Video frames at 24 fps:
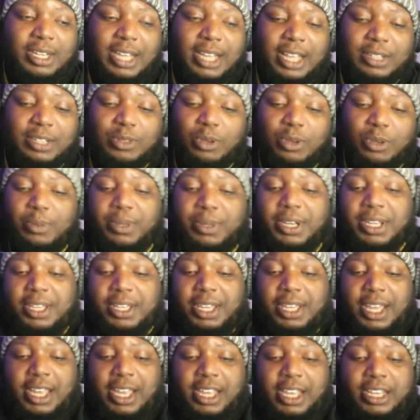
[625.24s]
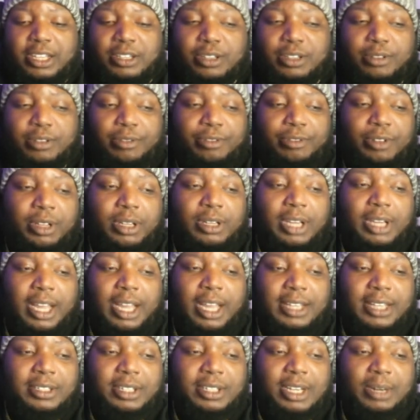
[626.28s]
that's going to be the case for,
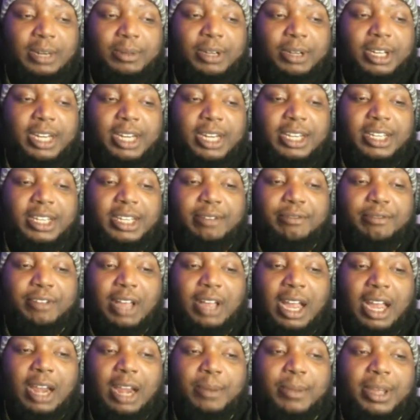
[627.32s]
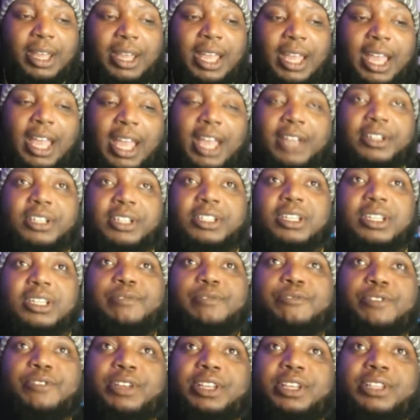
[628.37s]
like I said, I'm looking at the environment. The
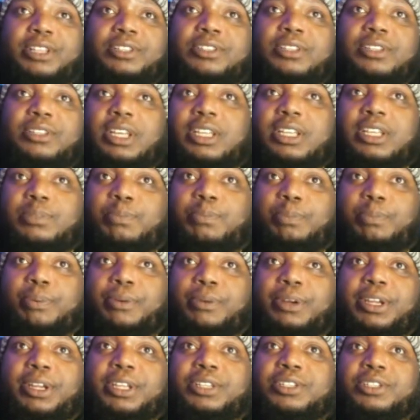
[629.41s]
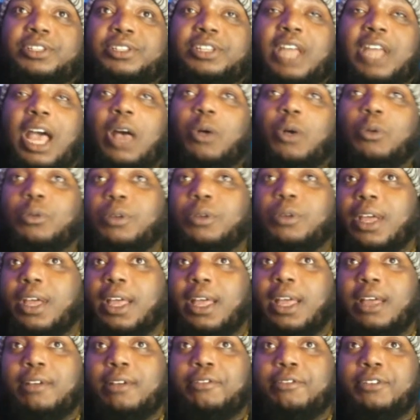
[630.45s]
defense is pretty stout
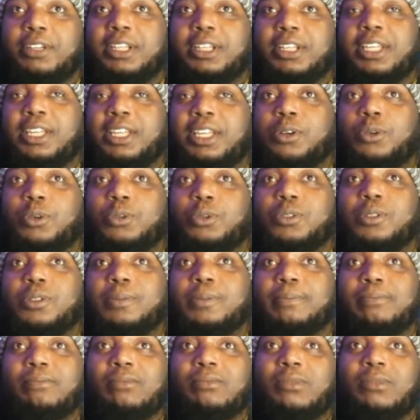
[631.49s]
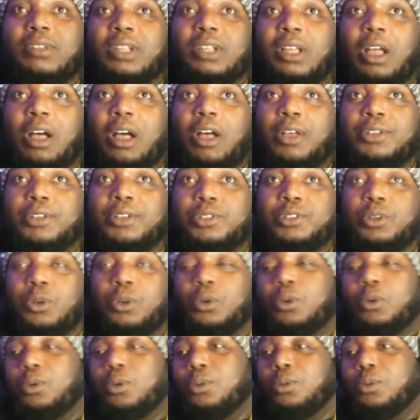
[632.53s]
for the Eagles.
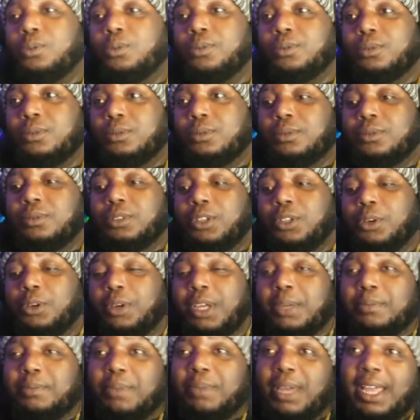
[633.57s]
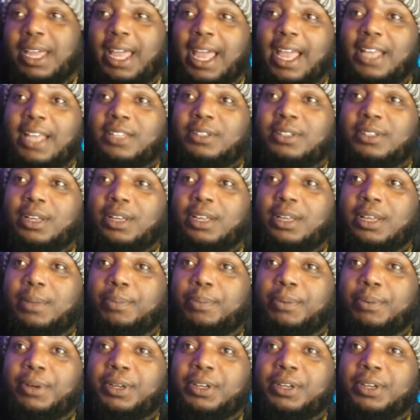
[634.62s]
Also, Green Bay has
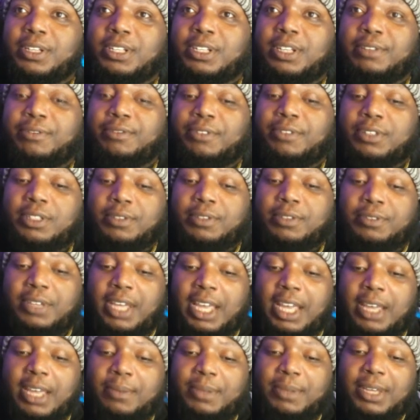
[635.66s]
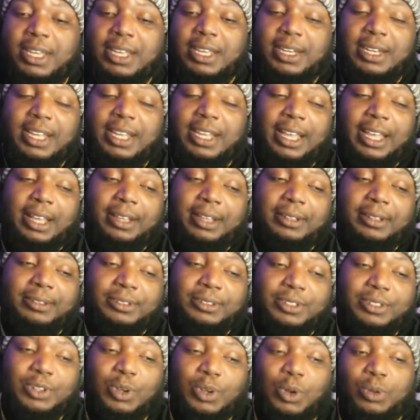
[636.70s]
a pretty good defensive game here and there.
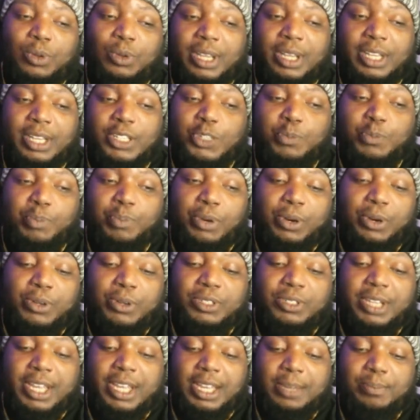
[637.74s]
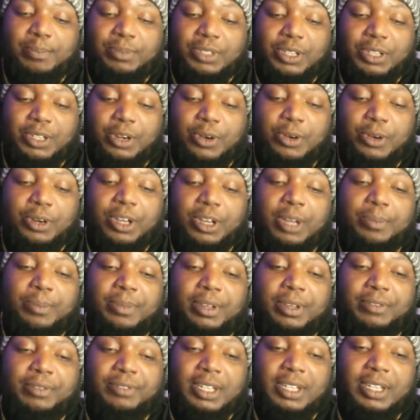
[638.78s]
So in spurts, they can turn
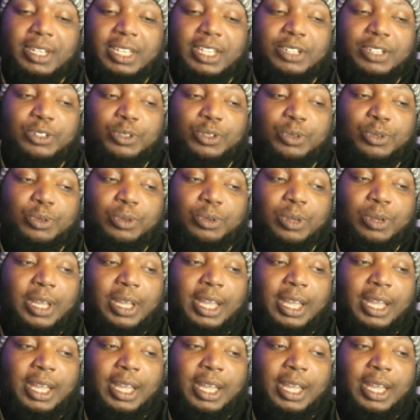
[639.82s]
up if they need to.